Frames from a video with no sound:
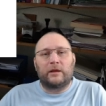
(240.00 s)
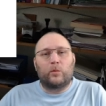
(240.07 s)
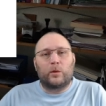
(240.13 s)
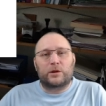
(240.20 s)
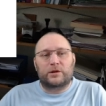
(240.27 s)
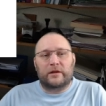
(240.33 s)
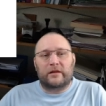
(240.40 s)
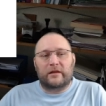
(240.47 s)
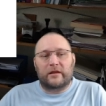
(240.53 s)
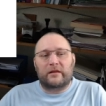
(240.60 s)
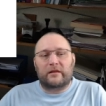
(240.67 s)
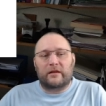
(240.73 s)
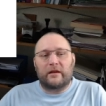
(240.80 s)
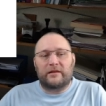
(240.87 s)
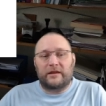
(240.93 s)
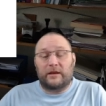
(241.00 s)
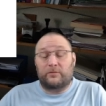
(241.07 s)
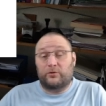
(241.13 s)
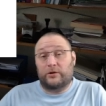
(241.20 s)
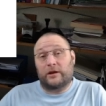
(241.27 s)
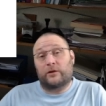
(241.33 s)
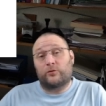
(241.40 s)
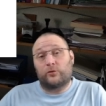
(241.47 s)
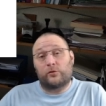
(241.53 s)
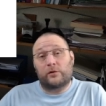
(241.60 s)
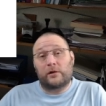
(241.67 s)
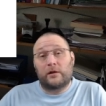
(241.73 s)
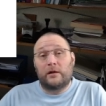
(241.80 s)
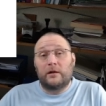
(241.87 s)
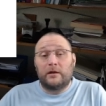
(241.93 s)
which is, is I think pretty
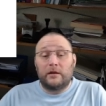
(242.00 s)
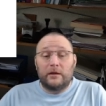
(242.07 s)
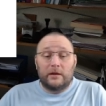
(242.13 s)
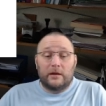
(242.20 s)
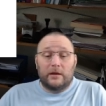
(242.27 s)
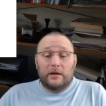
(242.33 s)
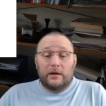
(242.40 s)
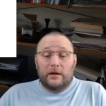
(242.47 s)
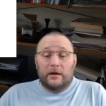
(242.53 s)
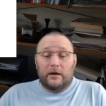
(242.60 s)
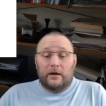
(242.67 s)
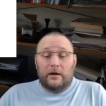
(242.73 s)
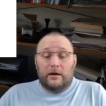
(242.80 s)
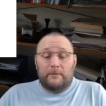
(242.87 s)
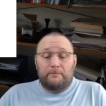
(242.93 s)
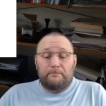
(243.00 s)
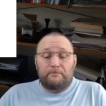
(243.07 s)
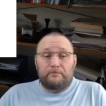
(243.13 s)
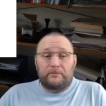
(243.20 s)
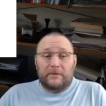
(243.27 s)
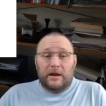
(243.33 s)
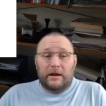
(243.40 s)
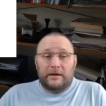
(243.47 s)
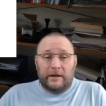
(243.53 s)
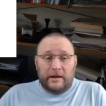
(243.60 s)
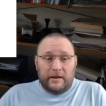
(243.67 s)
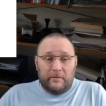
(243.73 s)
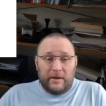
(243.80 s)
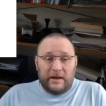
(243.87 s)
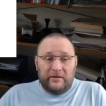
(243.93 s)
cool. Um,
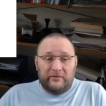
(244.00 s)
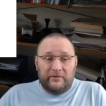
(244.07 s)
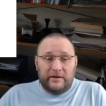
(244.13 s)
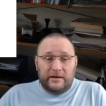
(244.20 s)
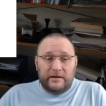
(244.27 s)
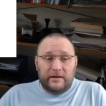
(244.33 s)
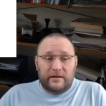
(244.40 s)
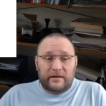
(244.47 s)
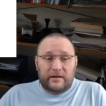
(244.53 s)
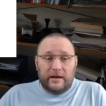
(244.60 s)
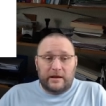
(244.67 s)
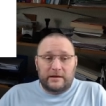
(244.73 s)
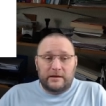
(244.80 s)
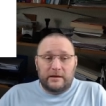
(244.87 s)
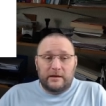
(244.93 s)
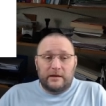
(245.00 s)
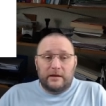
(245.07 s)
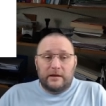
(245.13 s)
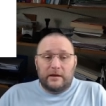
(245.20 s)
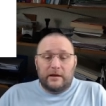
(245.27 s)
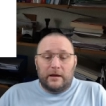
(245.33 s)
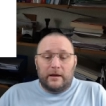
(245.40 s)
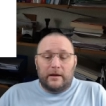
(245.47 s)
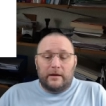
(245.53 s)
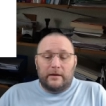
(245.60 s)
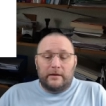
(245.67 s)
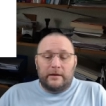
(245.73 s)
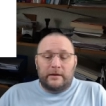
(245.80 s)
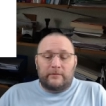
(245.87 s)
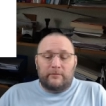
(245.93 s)
another benefit is that
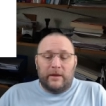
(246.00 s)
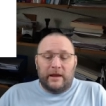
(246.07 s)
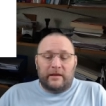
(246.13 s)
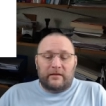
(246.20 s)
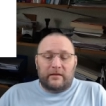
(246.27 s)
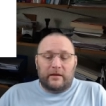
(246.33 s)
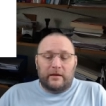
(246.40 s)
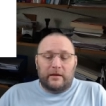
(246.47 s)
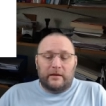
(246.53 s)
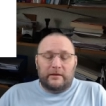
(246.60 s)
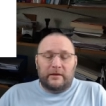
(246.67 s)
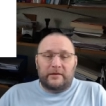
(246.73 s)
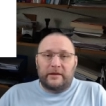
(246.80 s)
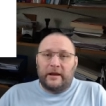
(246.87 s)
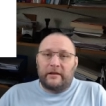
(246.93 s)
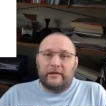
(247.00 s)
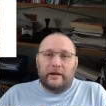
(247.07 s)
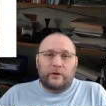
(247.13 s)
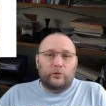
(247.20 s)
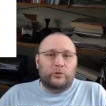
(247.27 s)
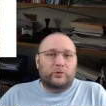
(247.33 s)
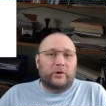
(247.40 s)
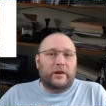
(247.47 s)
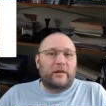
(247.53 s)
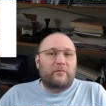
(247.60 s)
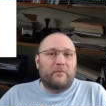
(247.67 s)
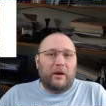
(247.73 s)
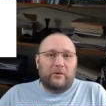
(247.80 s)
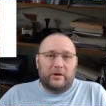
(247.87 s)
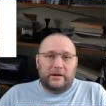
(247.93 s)
it makes uh, the things I do
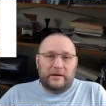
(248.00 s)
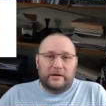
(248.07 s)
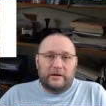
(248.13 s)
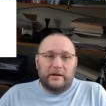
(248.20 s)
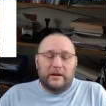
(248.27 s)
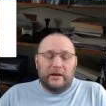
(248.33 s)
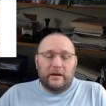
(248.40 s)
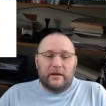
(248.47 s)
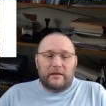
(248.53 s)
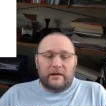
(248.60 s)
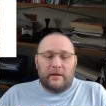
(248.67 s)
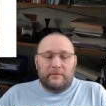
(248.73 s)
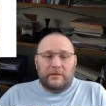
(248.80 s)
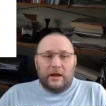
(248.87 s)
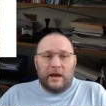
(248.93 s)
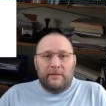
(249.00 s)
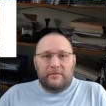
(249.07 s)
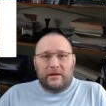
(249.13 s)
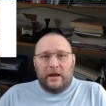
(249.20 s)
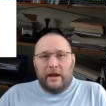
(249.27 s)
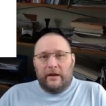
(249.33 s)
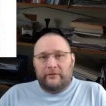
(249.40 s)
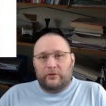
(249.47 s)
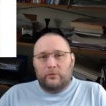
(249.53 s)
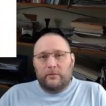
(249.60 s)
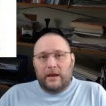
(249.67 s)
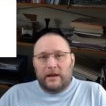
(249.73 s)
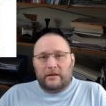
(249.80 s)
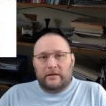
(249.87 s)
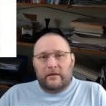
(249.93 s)
transparent. Sometimes I have to
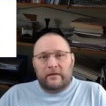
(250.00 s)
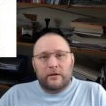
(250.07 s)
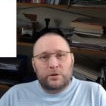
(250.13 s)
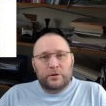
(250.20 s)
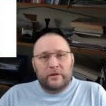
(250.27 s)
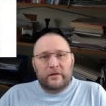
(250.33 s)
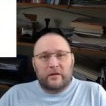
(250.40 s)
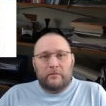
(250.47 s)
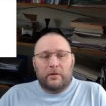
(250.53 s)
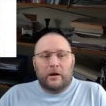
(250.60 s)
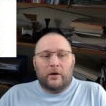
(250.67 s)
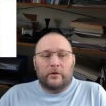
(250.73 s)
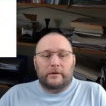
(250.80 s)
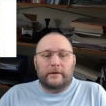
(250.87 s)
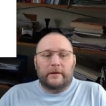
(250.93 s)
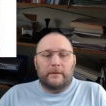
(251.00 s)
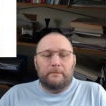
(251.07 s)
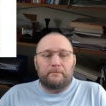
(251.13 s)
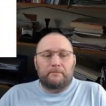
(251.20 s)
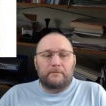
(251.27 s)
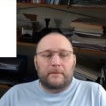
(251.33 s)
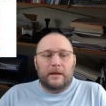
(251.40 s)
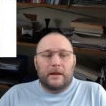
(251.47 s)
make decisions about um,